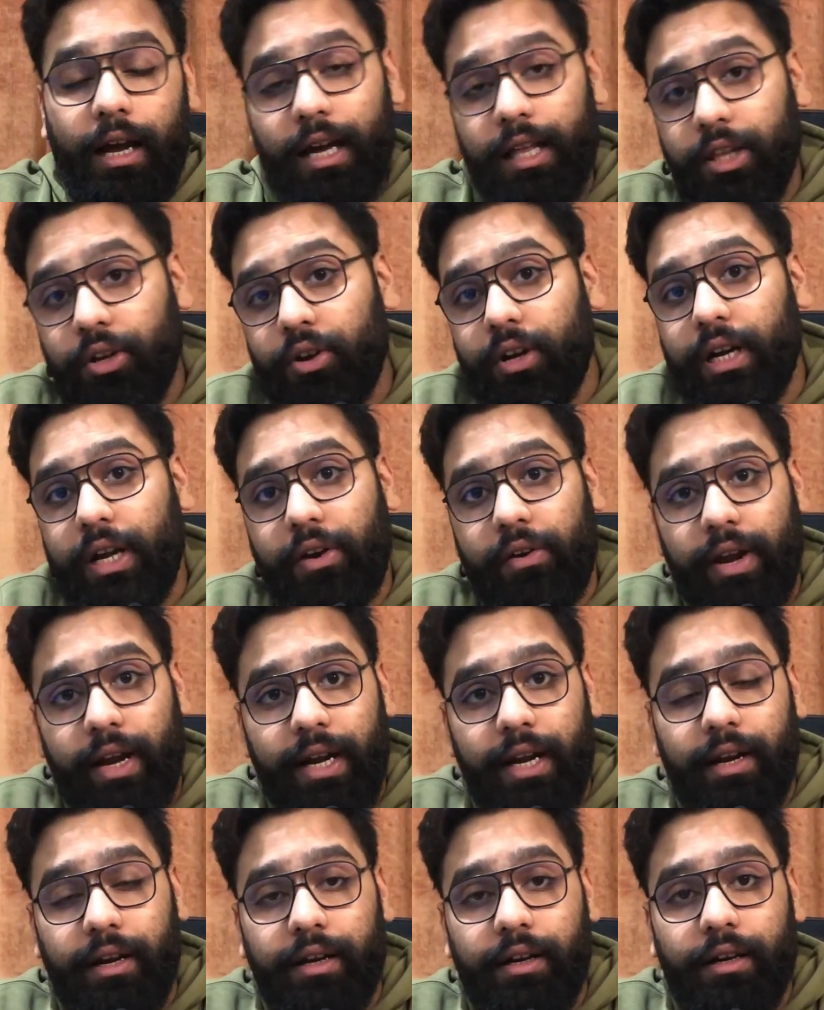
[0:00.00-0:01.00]
Are you a
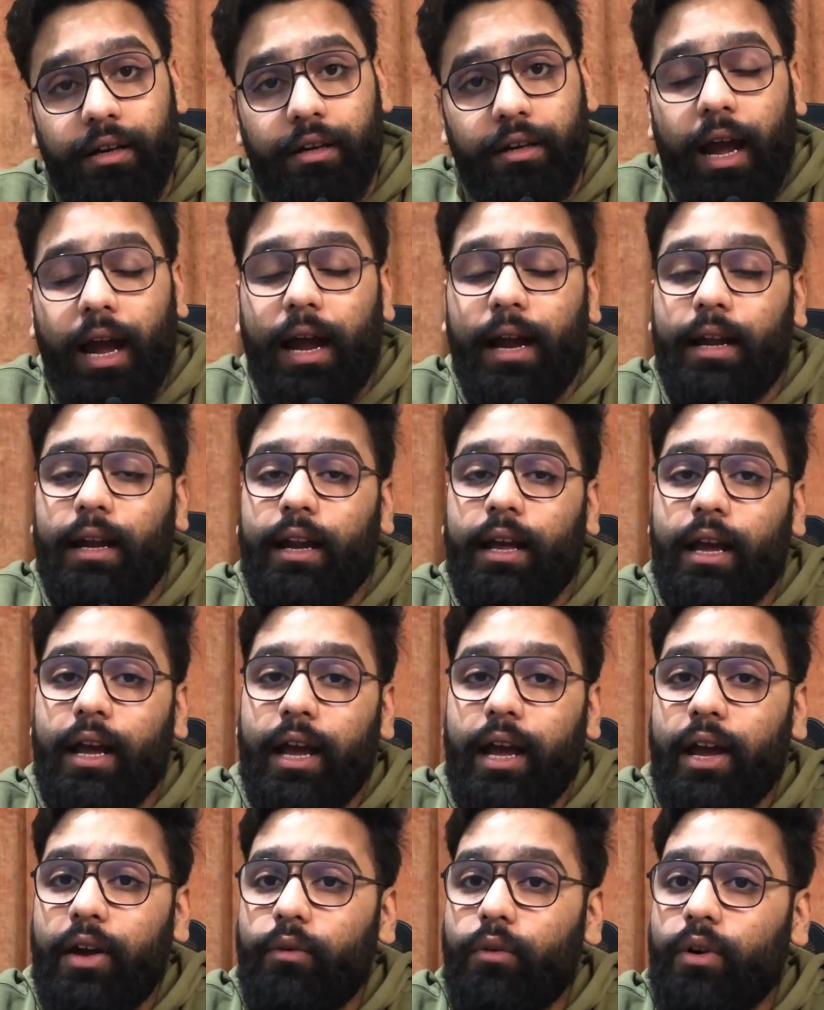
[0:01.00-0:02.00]
trader and
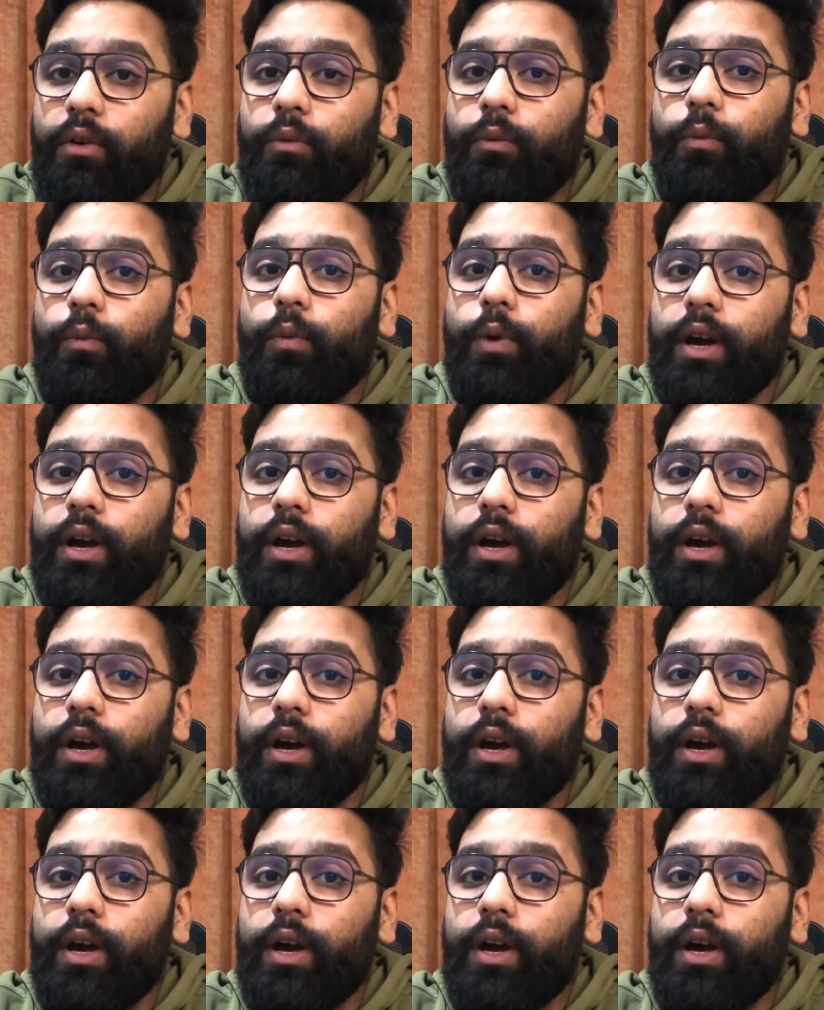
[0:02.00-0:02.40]
have a